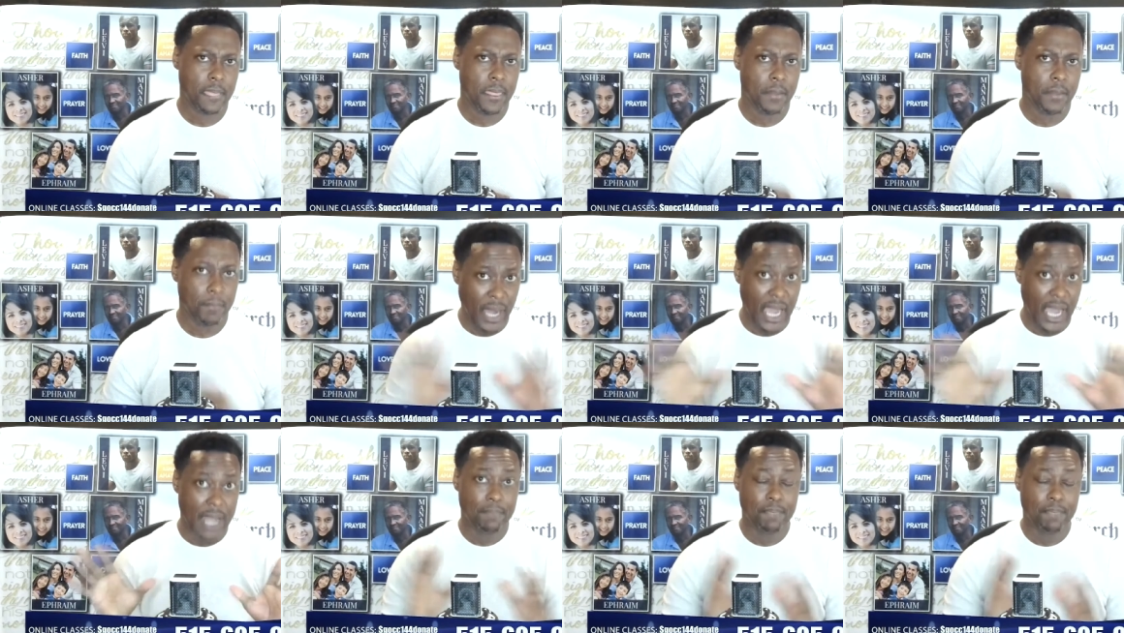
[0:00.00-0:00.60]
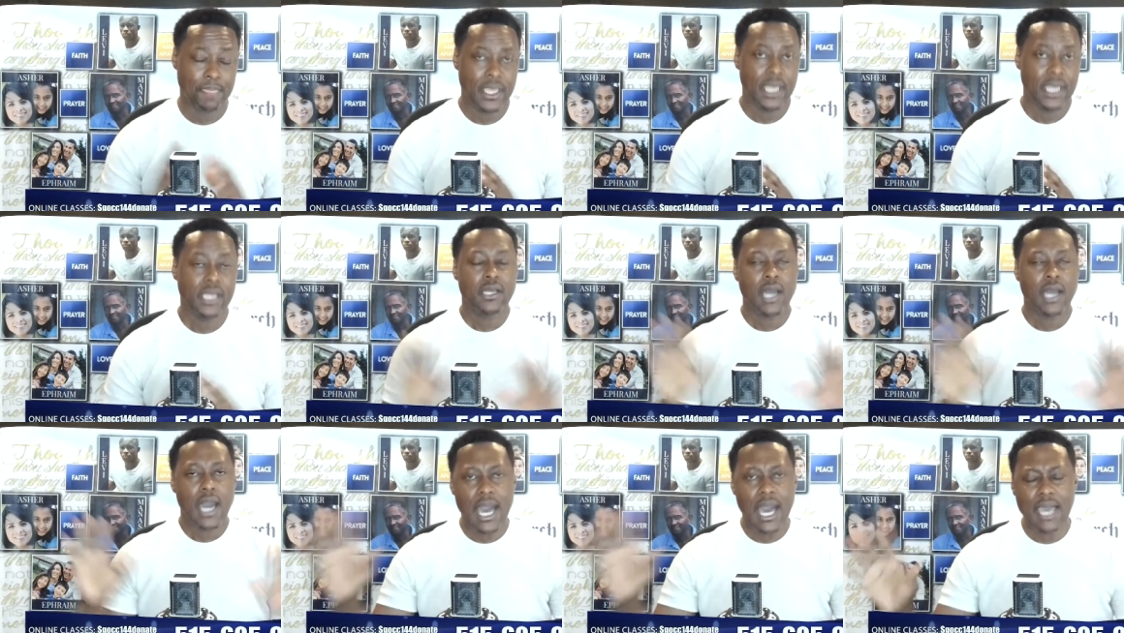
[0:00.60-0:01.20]
But
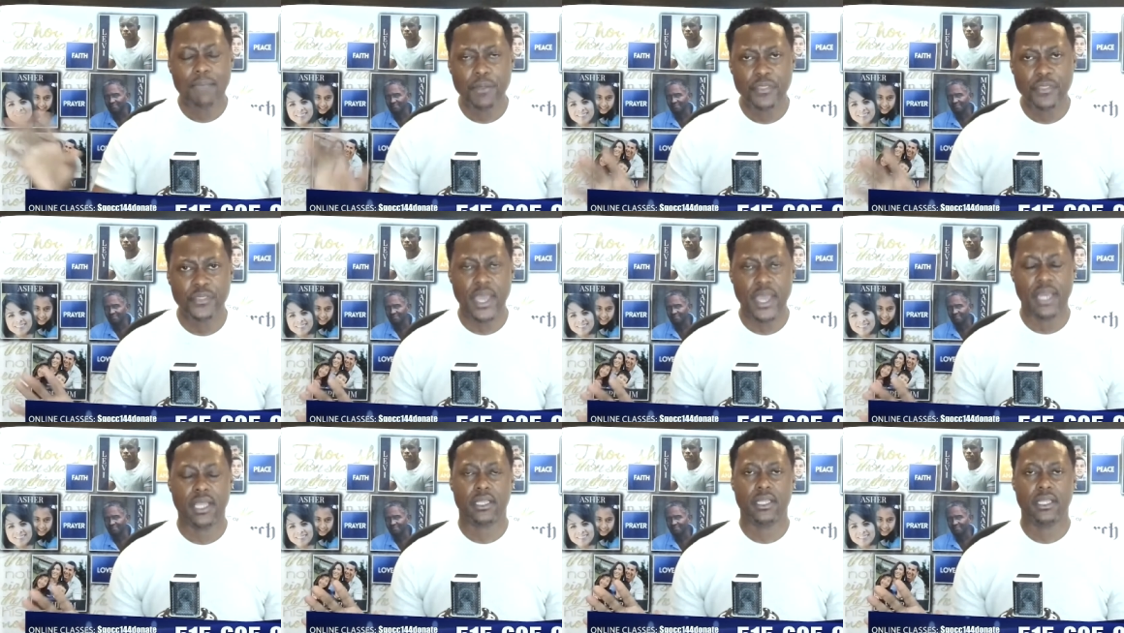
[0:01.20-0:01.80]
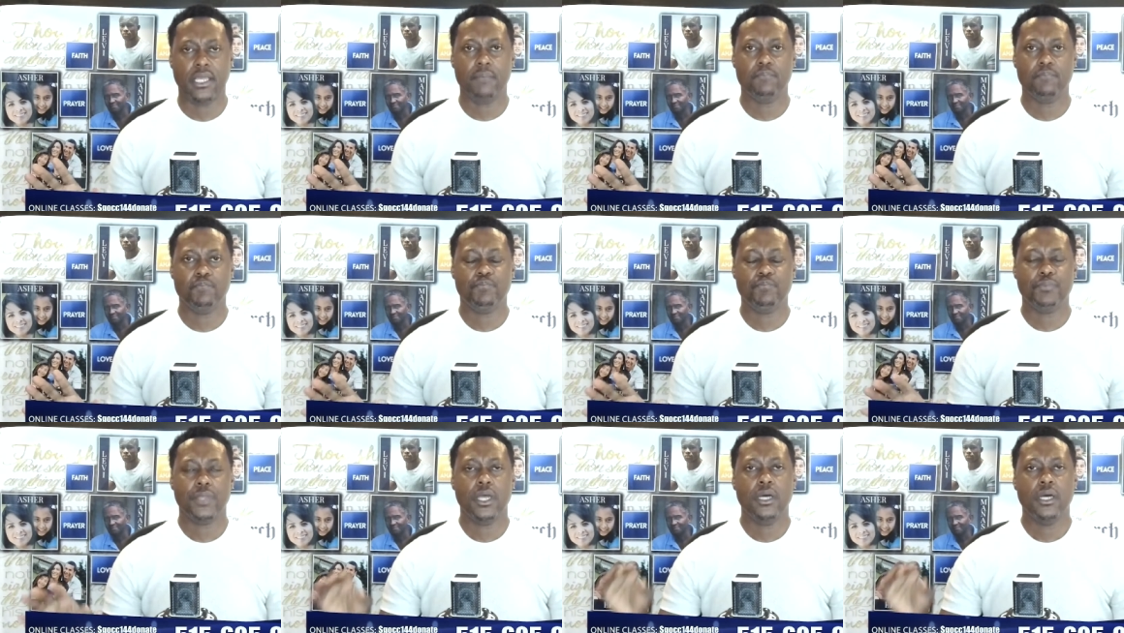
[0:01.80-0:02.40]
hypothetically,
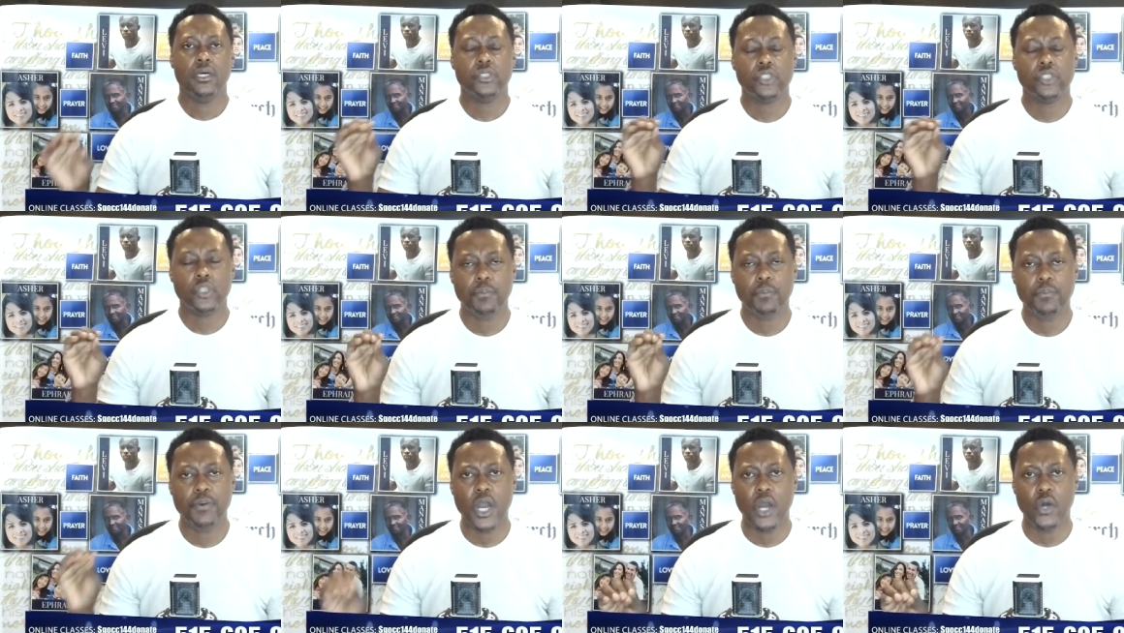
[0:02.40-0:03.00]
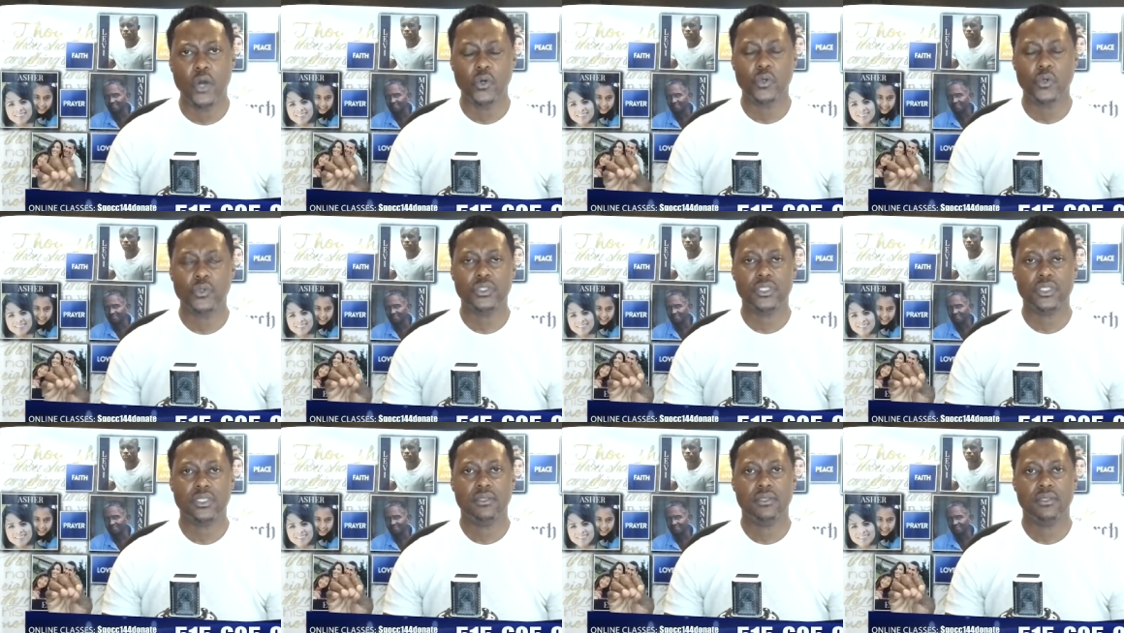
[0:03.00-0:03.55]
suppose